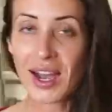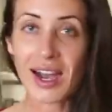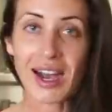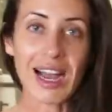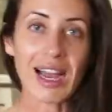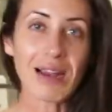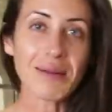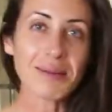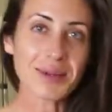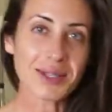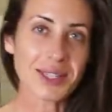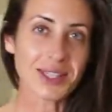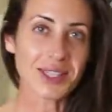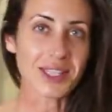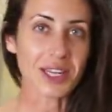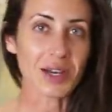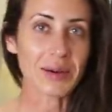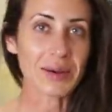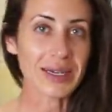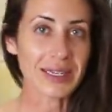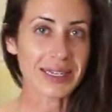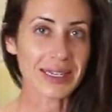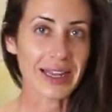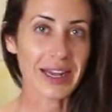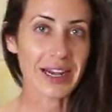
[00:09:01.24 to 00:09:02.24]
I'm so
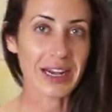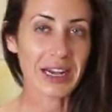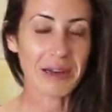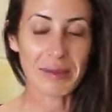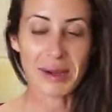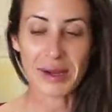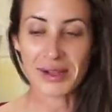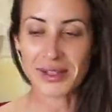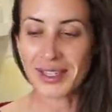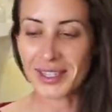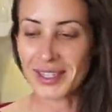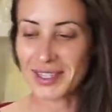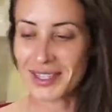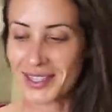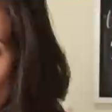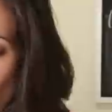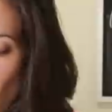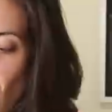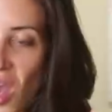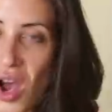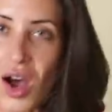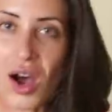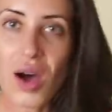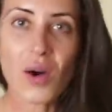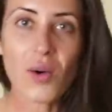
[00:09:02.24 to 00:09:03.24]
excited about this.
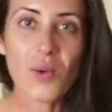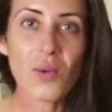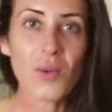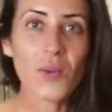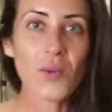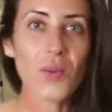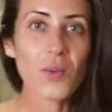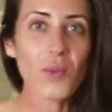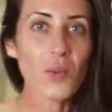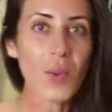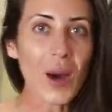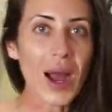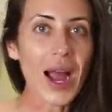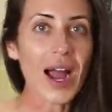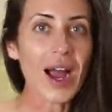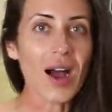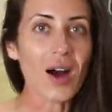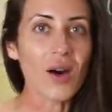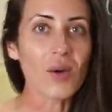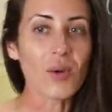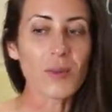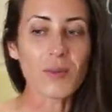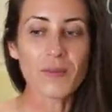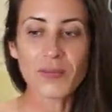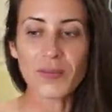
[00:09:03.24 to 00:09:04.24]

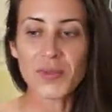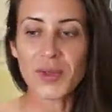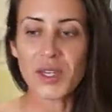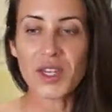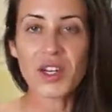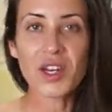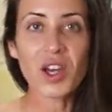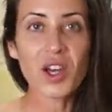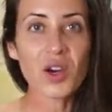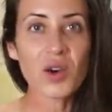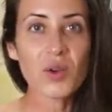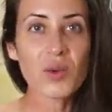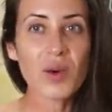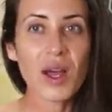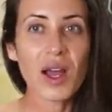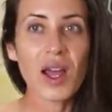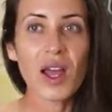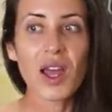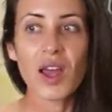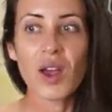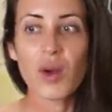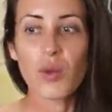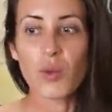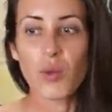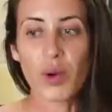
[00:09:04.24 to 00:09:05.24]
Wow, you know
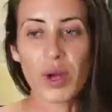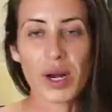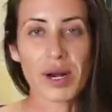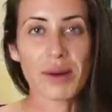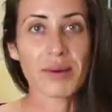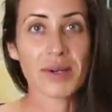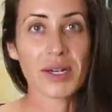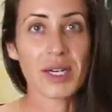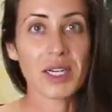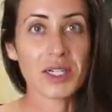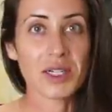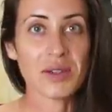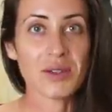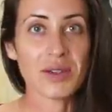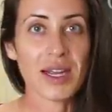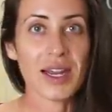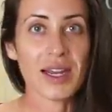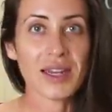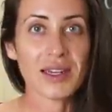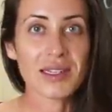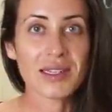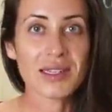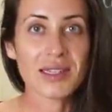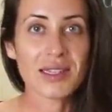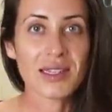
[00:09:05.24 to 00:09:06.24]
what I'm gonna do
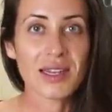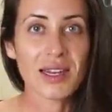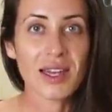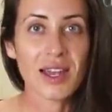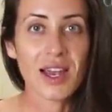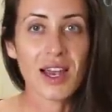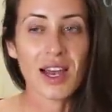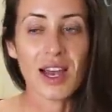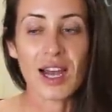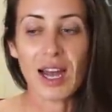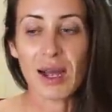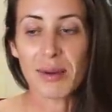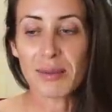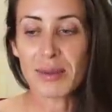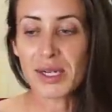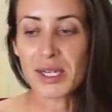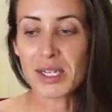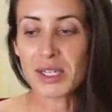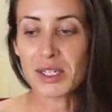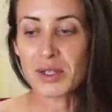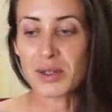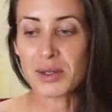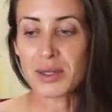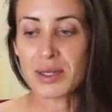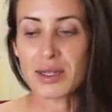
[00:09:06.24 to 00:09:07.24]
next? I'm
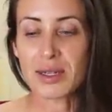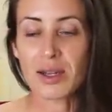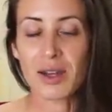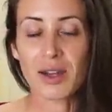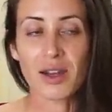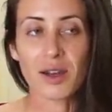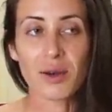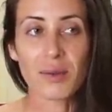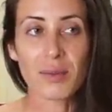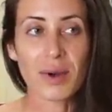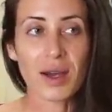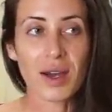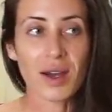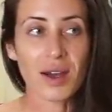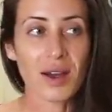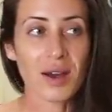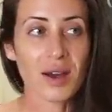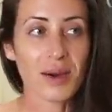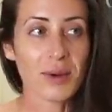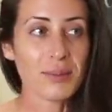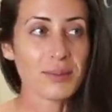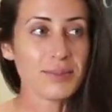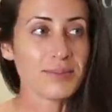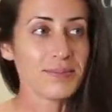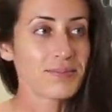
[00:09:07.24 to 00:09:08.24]
gonna do some
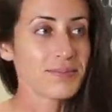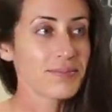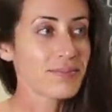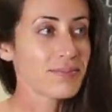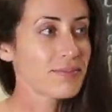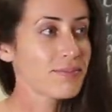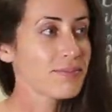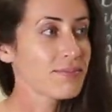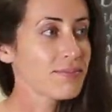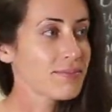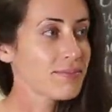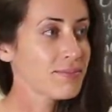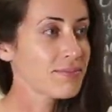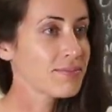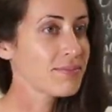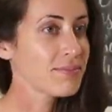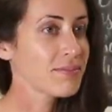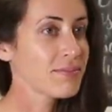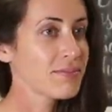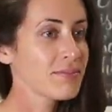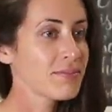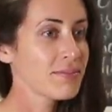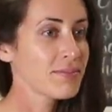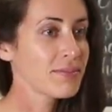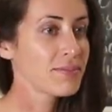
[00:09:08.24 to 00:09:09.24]
um,
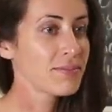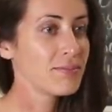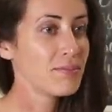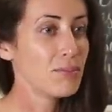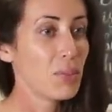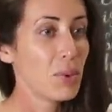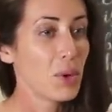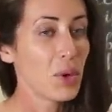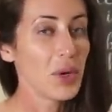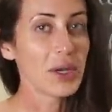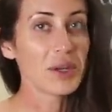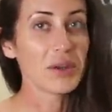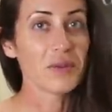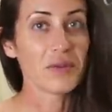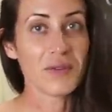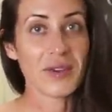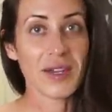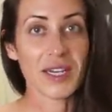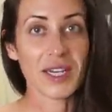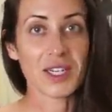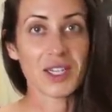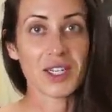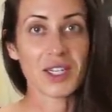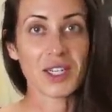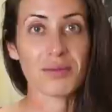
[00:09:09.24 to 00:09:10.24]
boiled
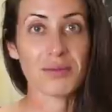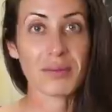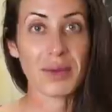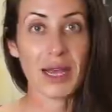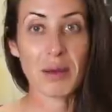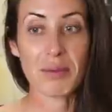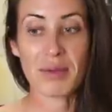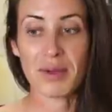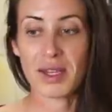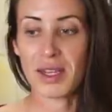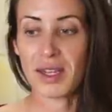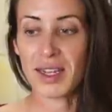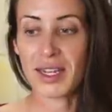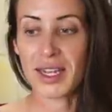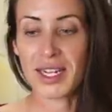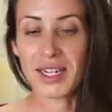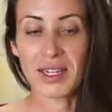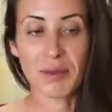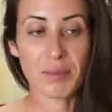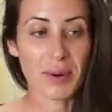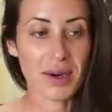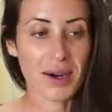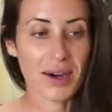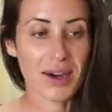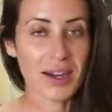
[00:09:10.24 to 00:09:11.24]
fish maybe in the
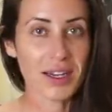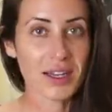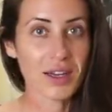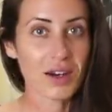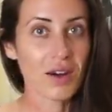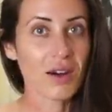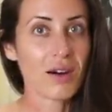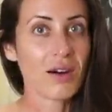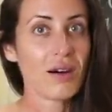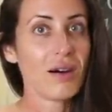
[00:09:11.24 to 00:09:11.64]
pot.